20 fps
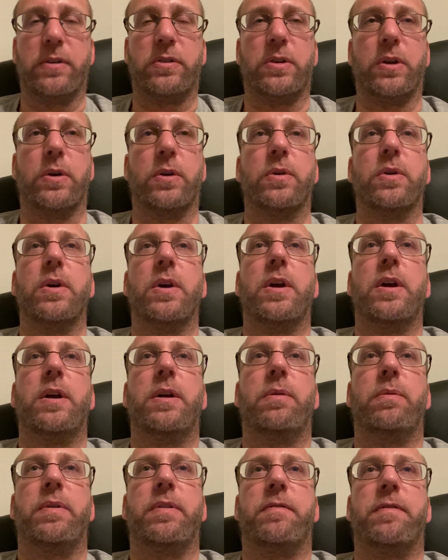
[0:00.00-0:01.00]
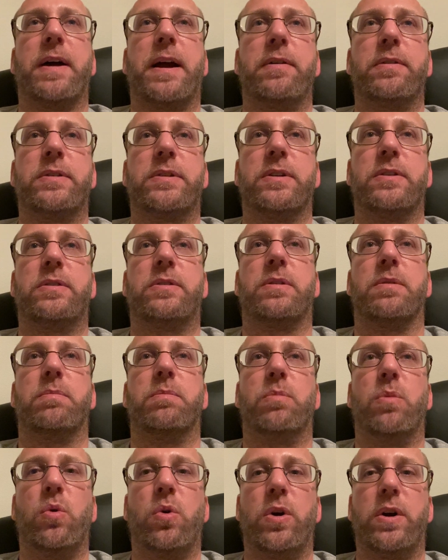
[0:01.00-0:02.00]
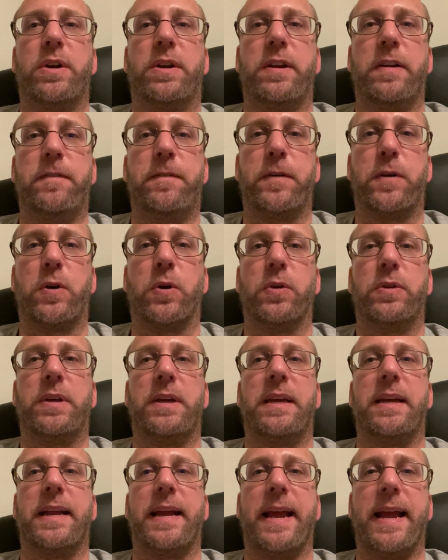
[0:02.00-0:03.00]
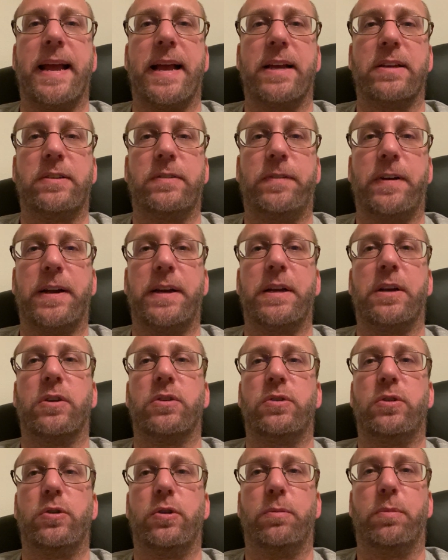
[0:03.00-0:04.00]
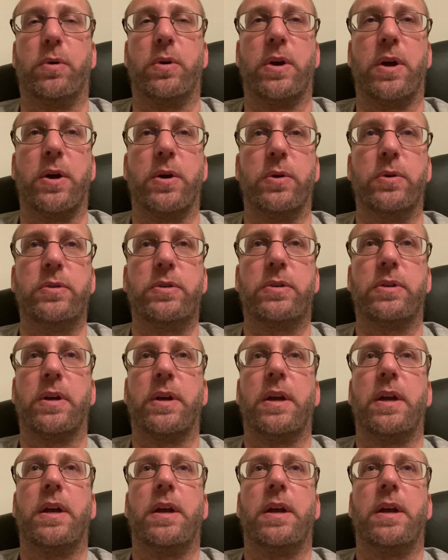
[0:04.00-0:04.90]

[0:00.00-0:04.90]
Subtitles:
So with viruses, the more difficulty it has finding a suitable host,